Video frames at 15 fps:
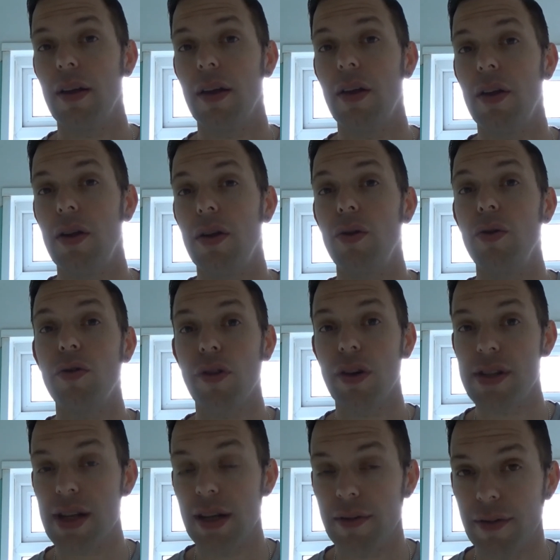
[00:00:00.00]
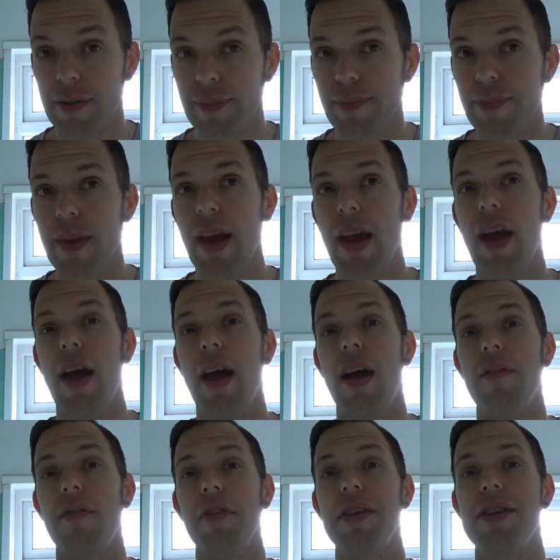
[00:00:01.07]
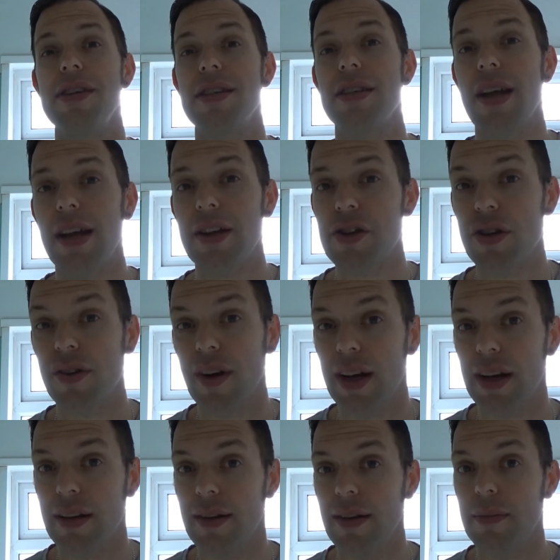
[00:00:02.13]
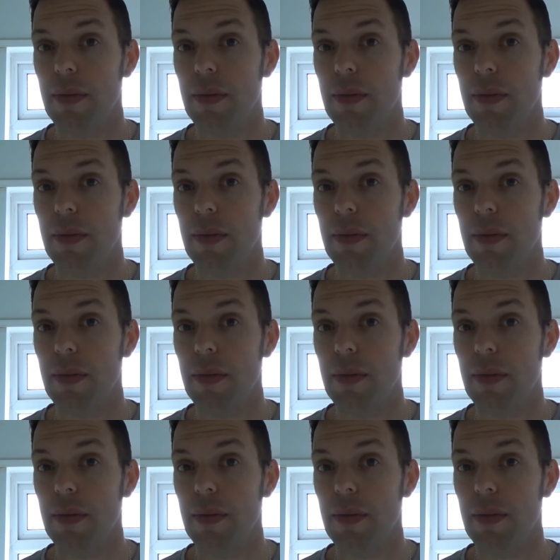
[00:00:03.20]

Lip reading: lucrative and very saturated